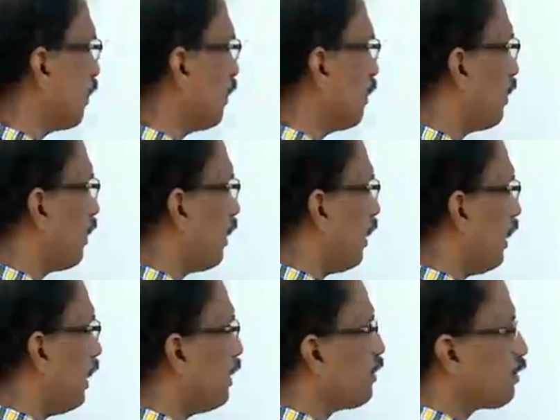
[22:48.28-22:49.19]

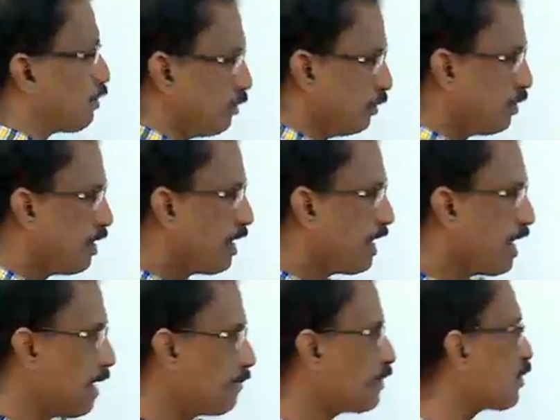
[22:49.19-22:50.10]
into m
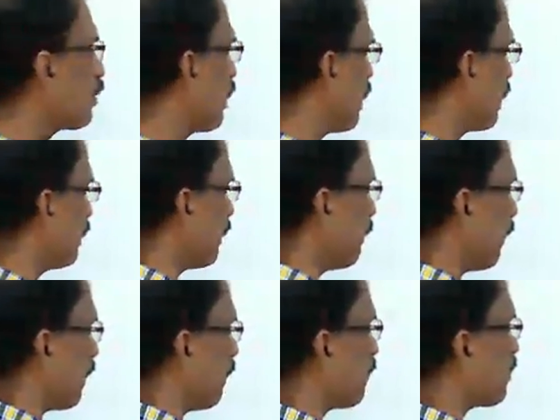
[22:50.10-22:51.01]
square, that becomes
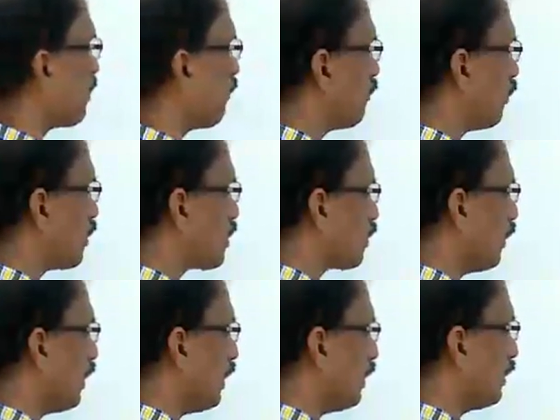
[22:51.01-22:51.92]
4 square, that
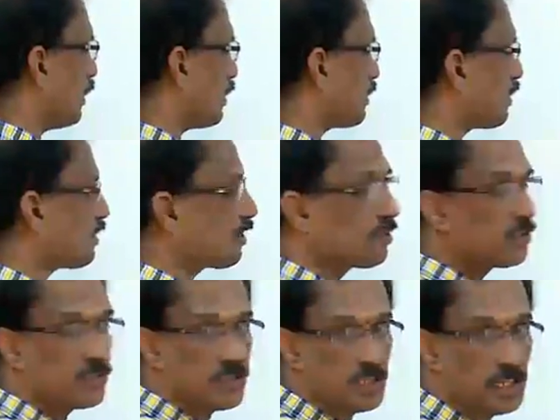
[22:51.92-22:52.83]
is
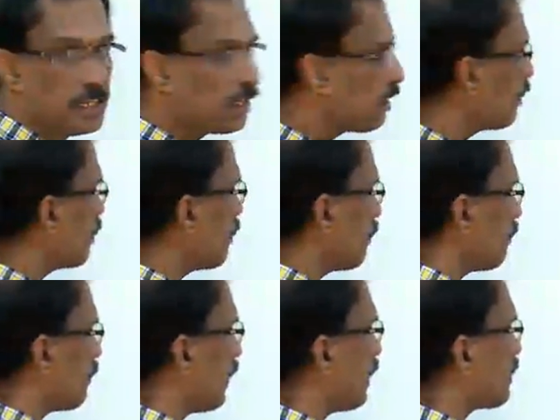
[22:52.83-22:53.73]
16
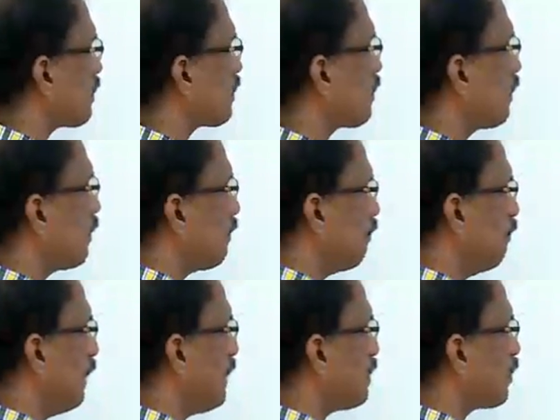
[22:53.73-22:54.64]
plus b
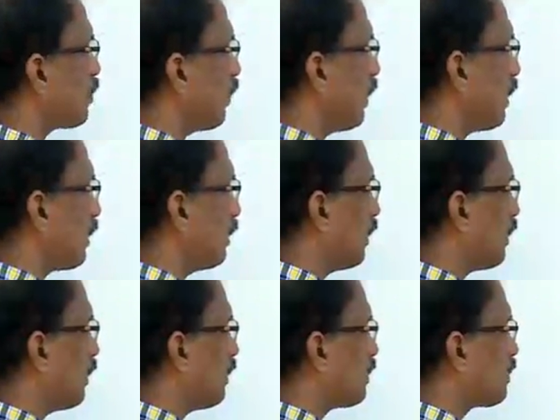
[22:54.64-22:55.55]
square, that is
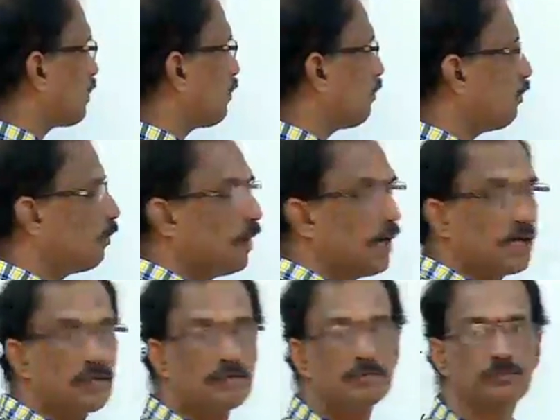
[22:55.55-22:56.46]
1.
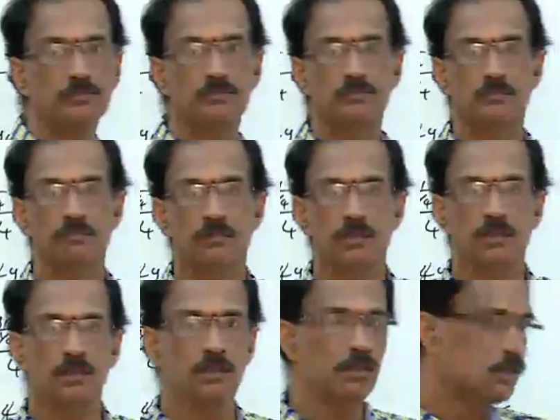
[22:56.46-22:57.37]

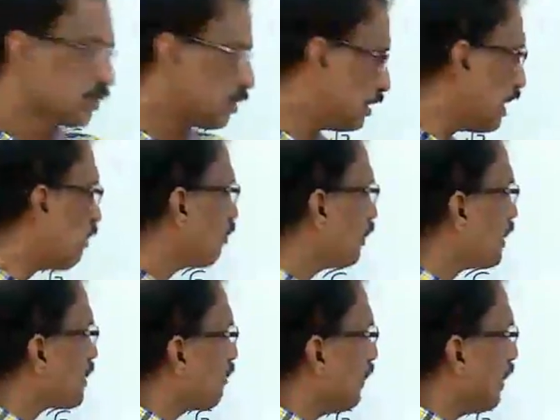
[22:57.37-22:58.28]
So now this we
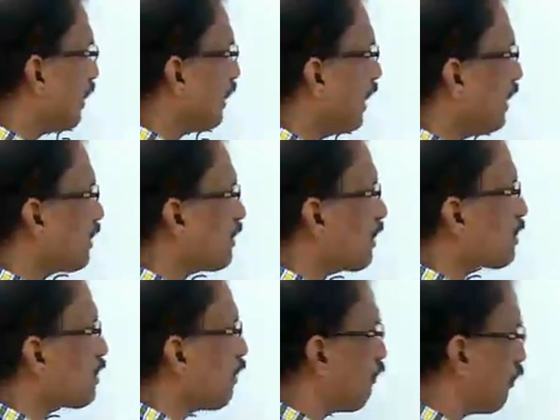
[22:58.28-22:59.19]
get
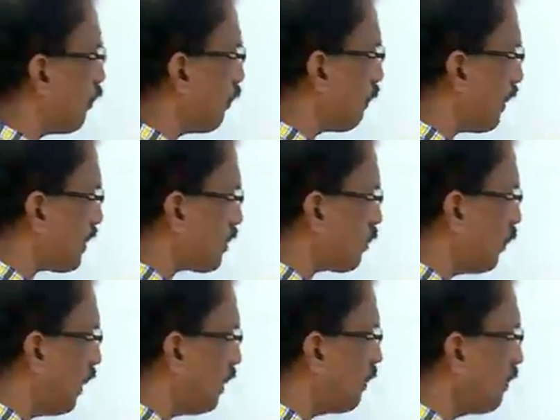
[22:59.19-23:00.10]
64 plus 1,
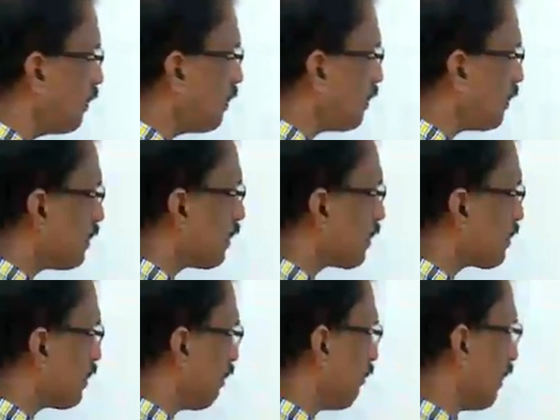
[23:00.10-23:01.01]
65.
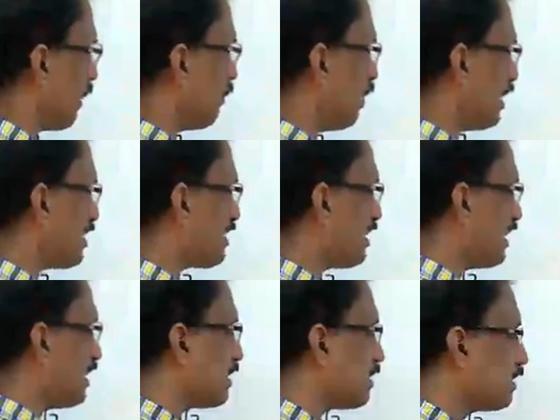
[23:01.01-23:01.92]
What is this?
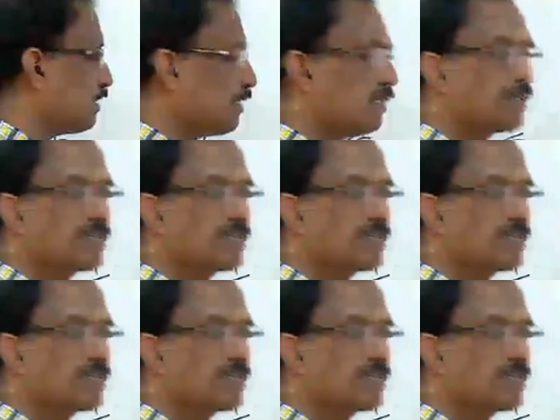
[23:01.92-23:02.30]
C